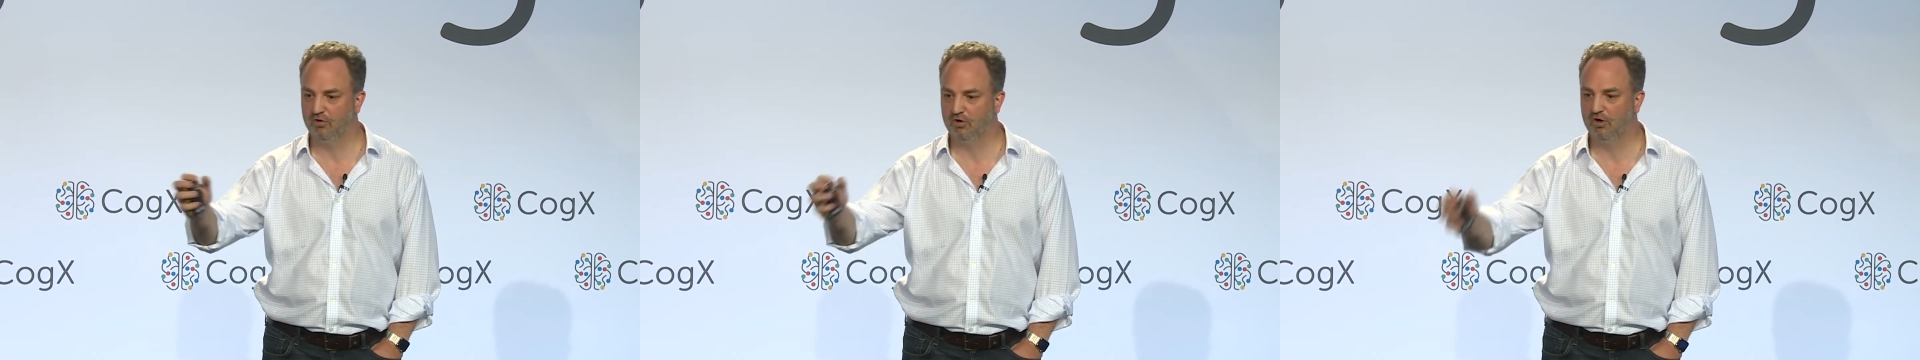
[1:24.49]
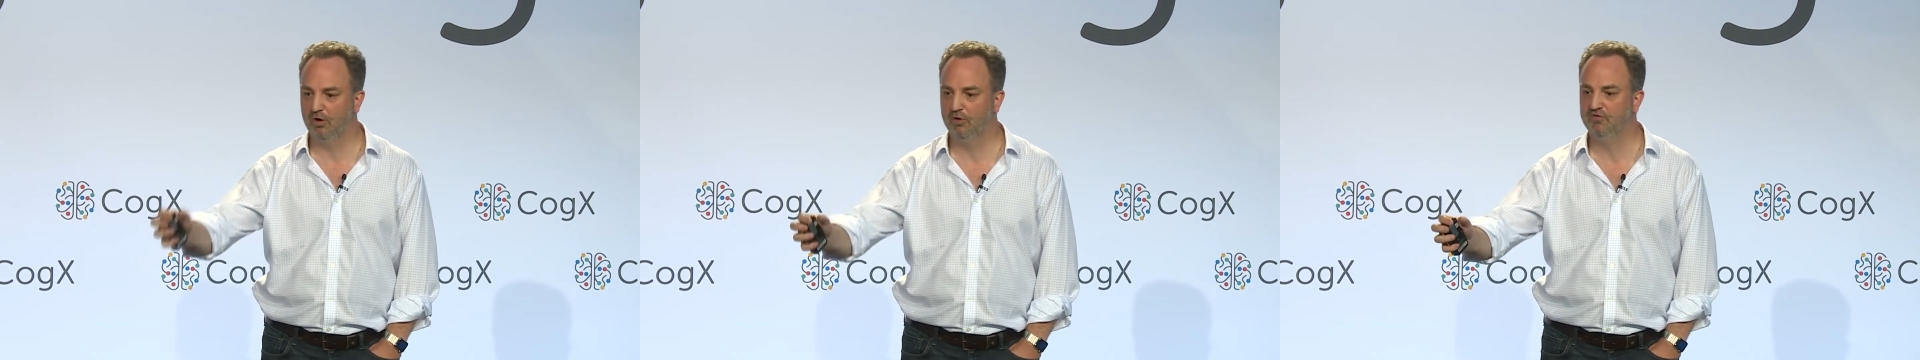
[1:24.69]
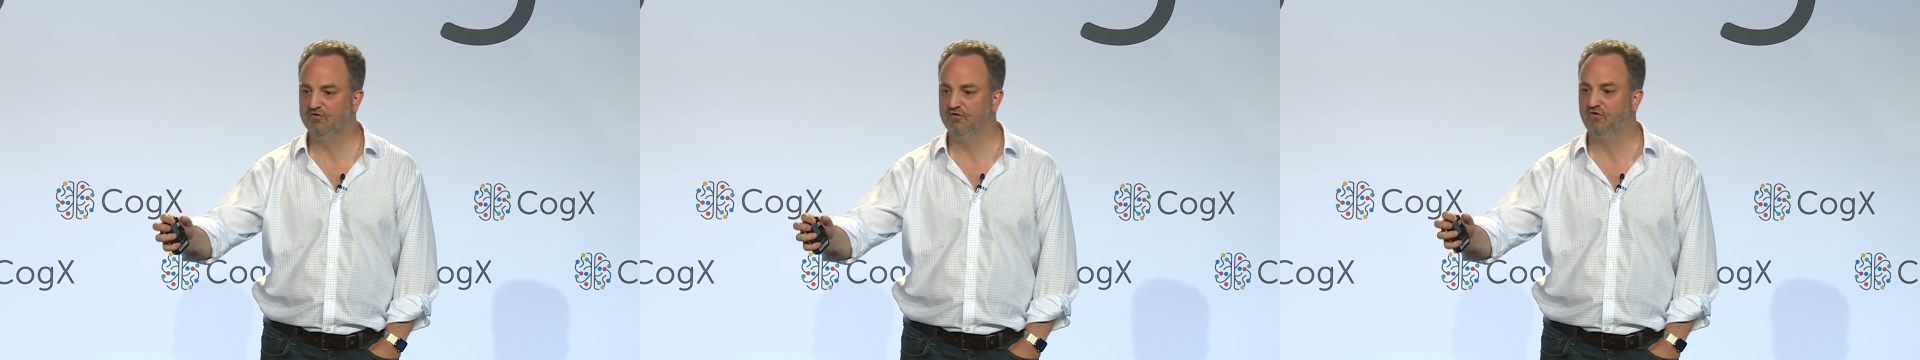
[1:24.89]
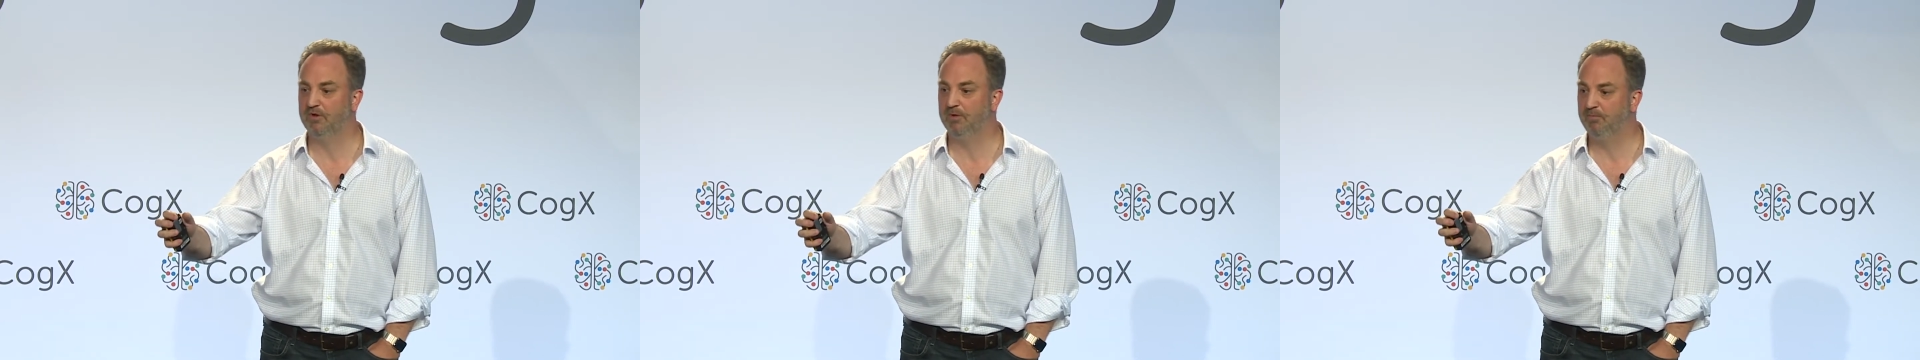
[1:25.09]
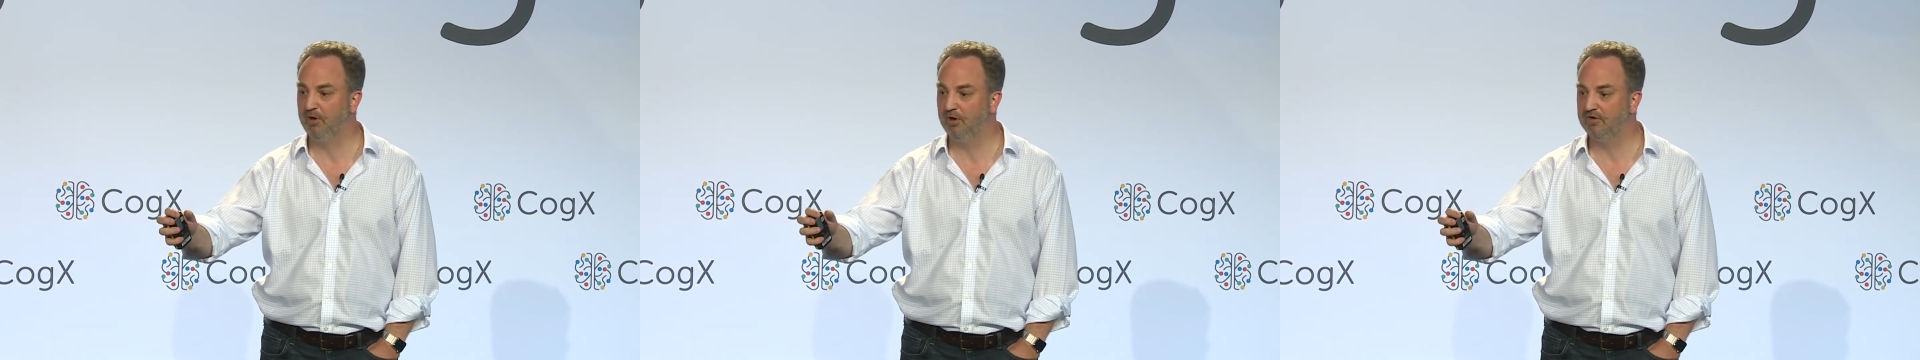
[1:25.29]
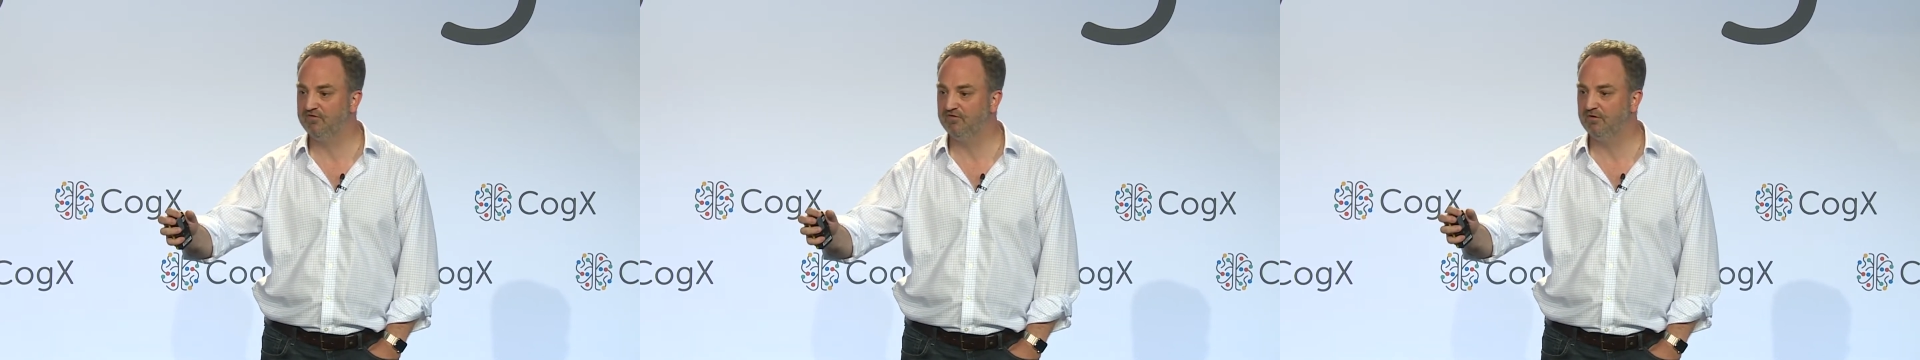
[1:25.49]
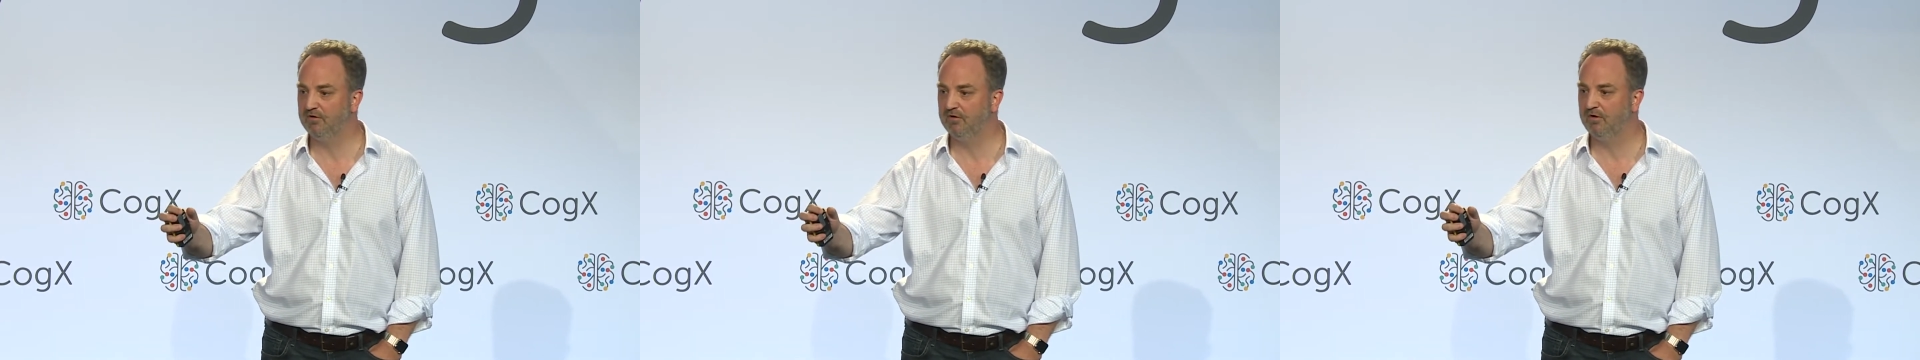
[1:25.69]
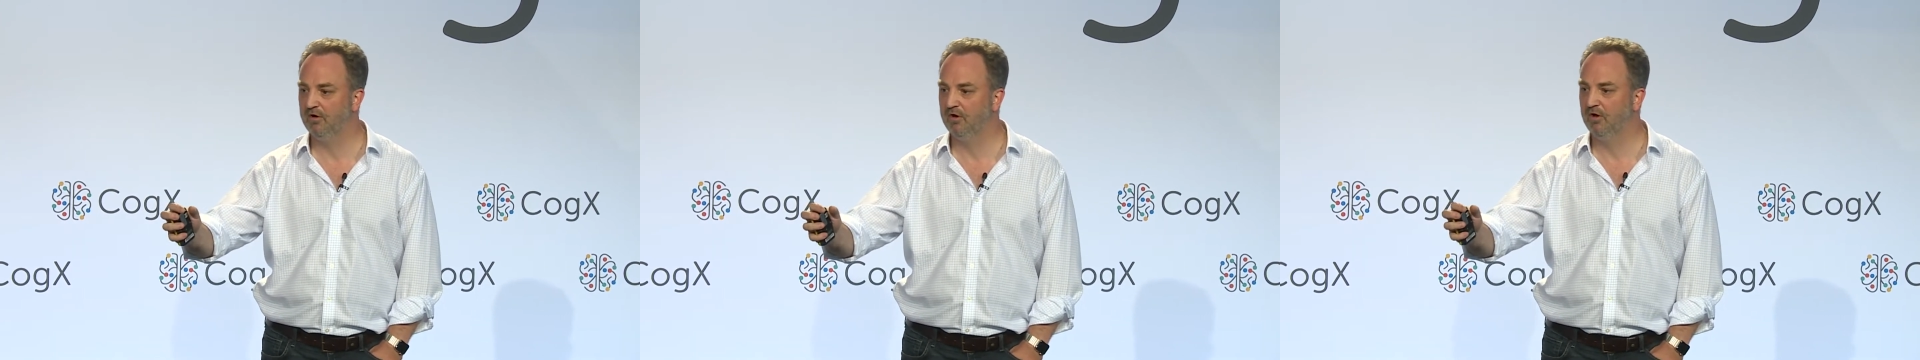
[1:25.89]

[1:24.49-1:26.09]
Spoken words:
and closer to the person,